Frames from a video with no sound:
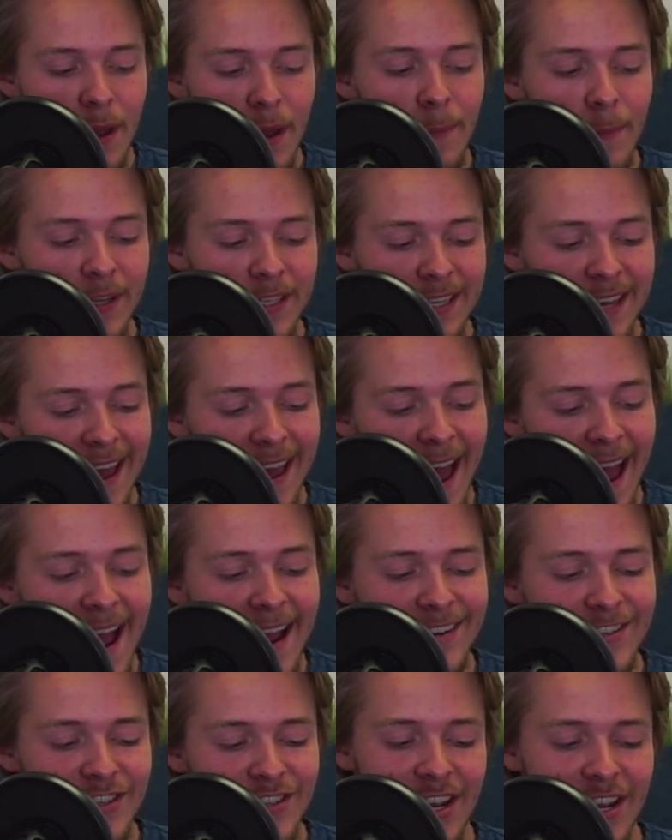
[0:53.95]
but to
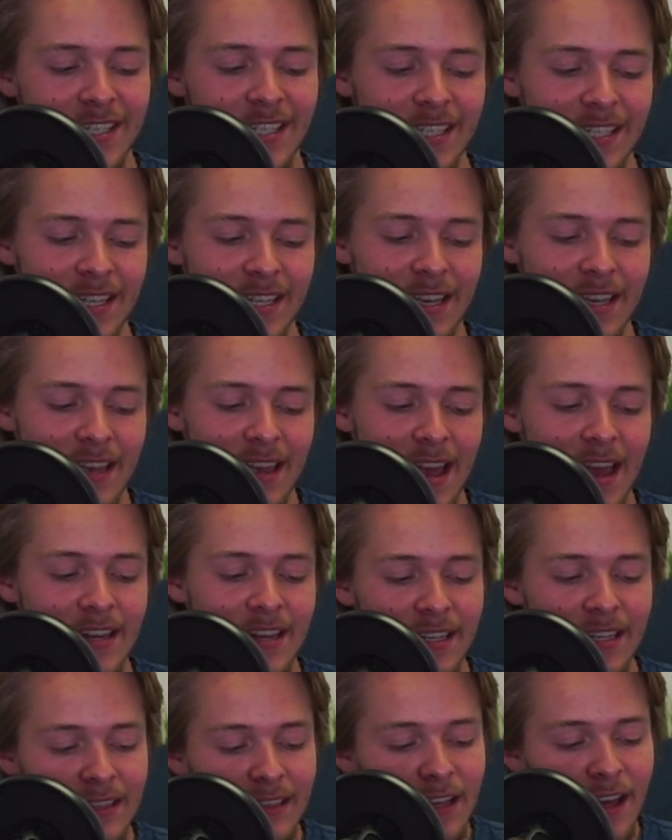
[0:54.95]
act justly and
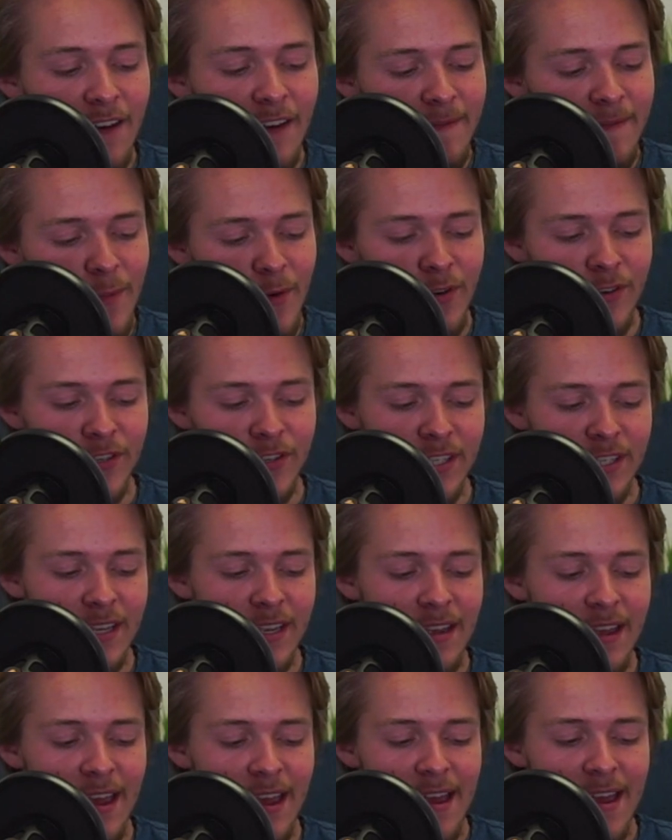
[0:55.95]
to love
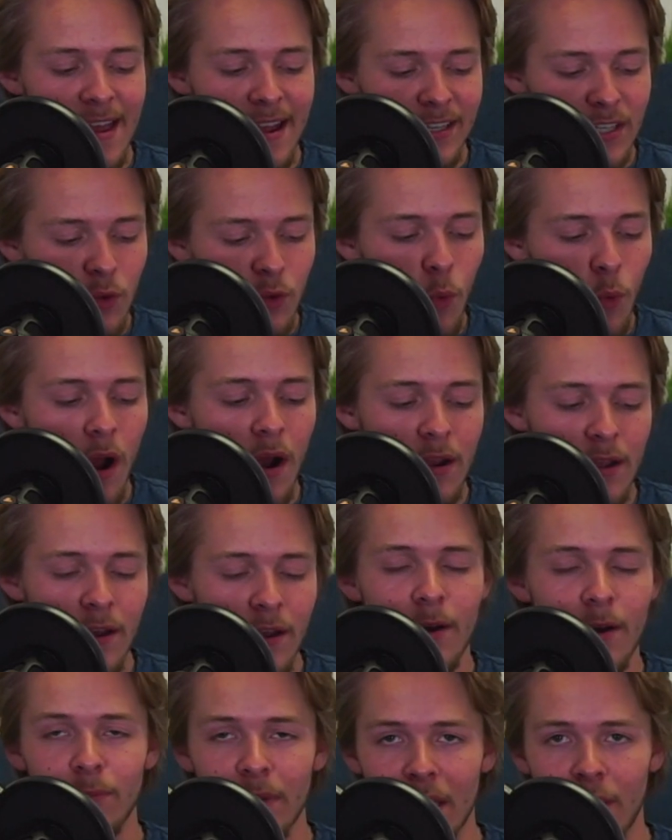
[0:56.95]
mercy and to walk
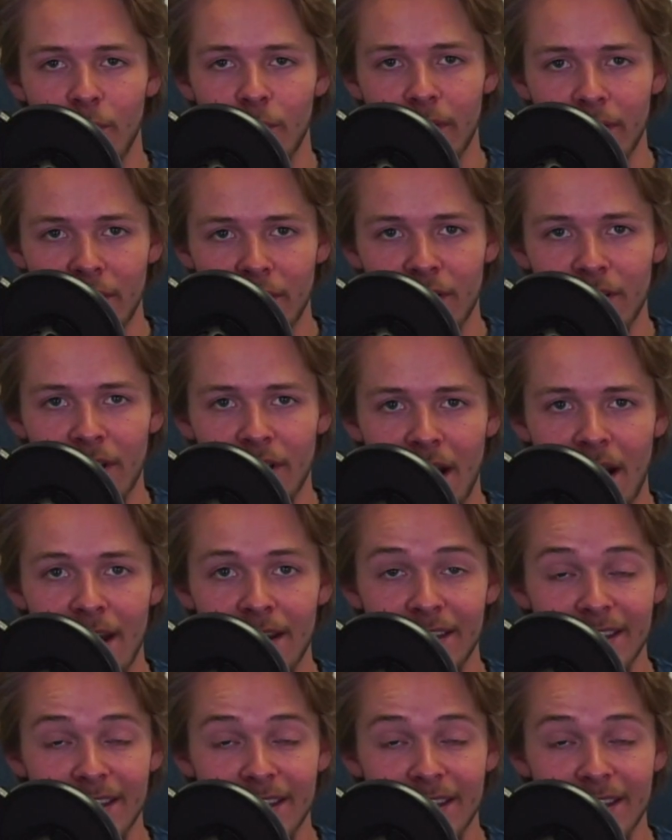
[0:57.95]
humbly with your God."